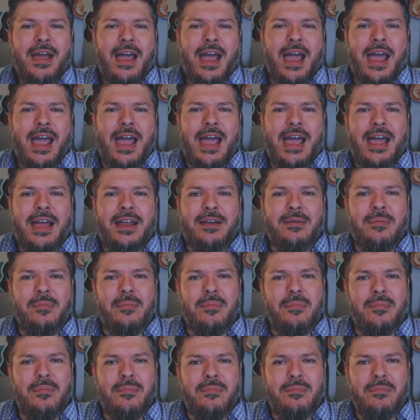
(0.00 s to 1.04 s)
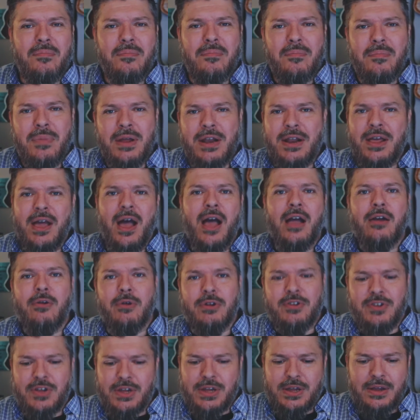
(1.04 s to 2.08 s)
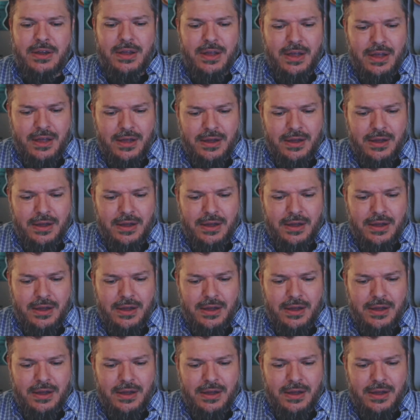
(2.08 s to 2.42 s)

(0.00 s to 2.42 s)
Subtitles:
at mediocrity,